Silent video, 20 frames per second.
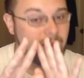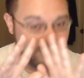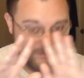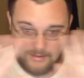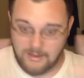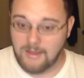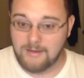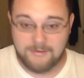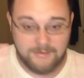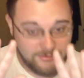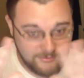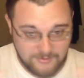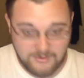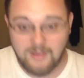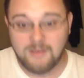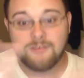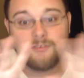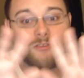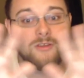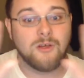I
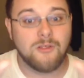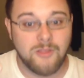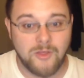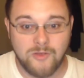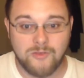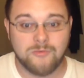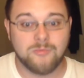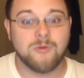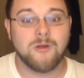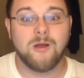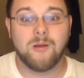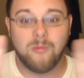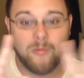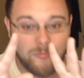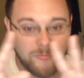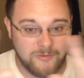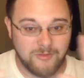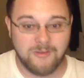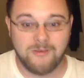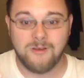discussed all those
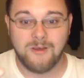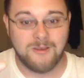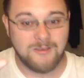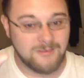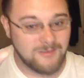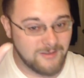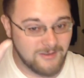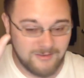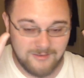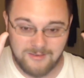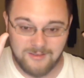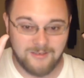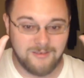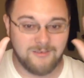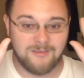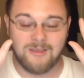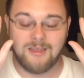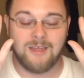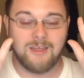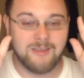problems in great
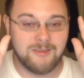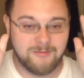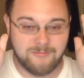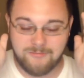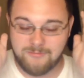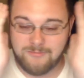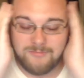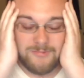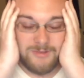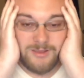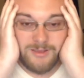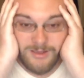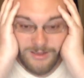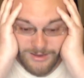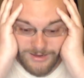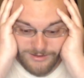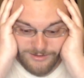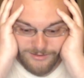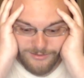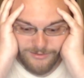detail. I
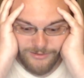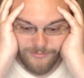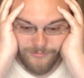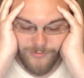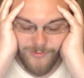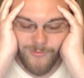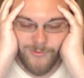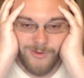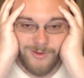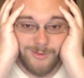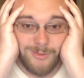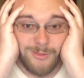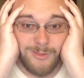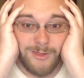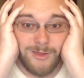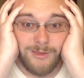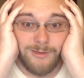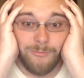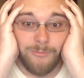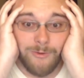don't even want to
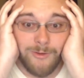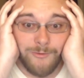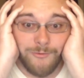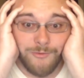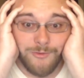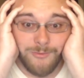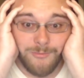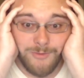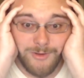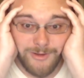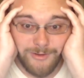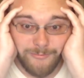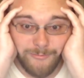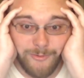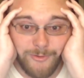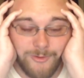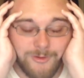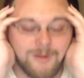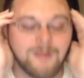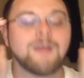think about them
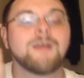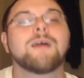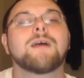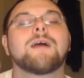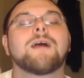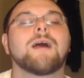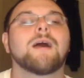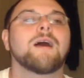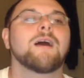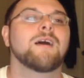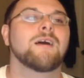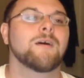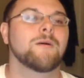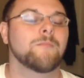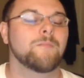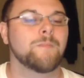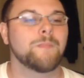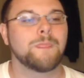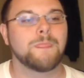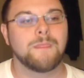anymore.
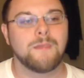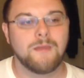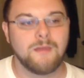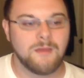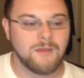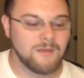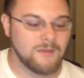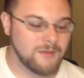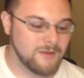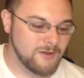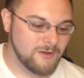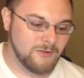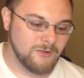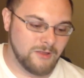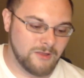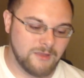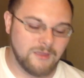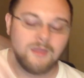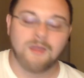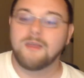You know,
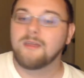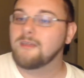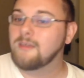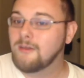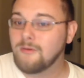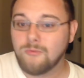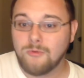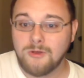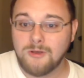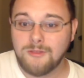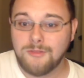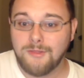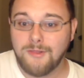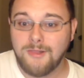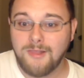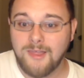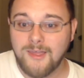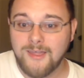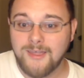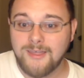like, get rid of the
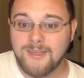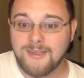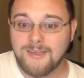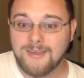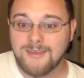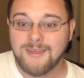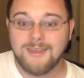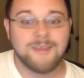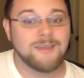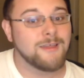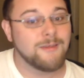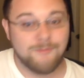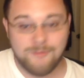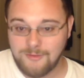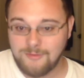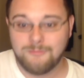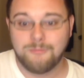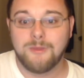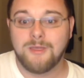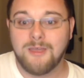lake, if
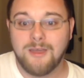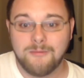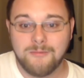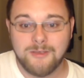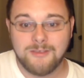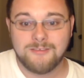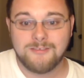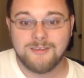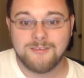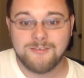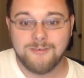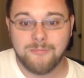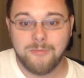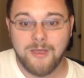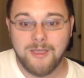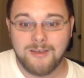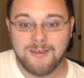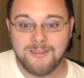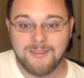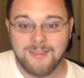it's becoming such a
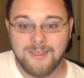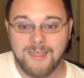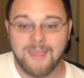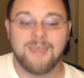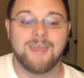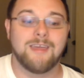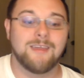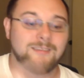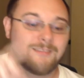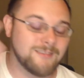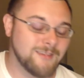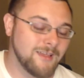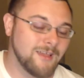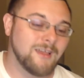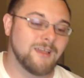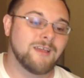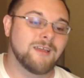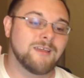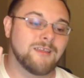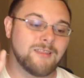pain in the ass.
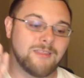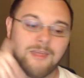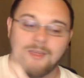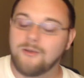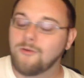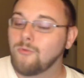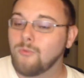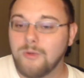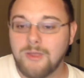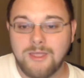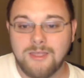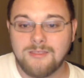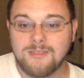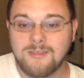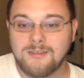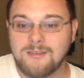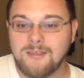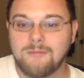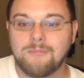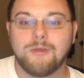That'll weaken
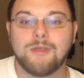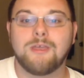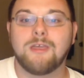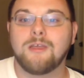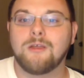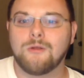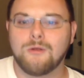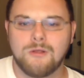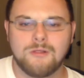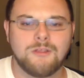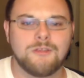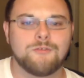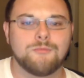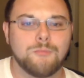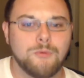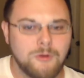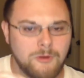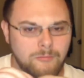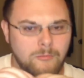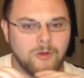the Demon King, or at least
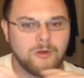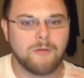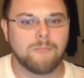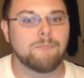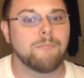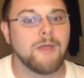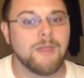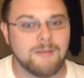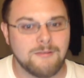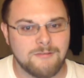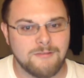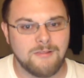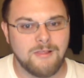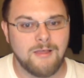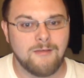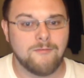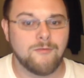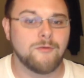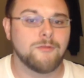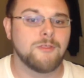put him on a base
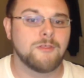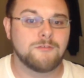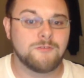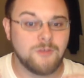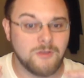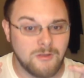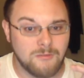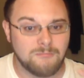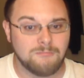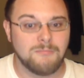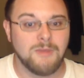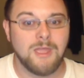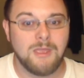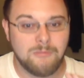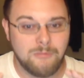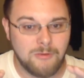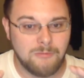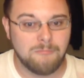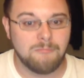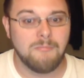level that you can
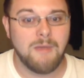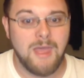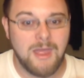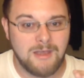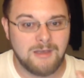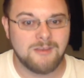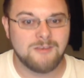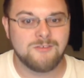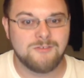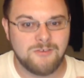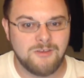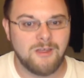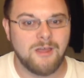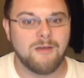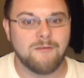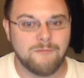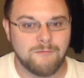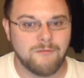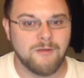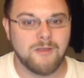maybe manage
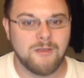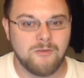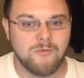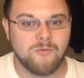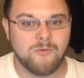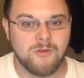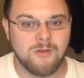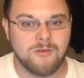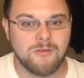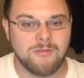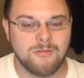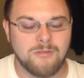a fight with.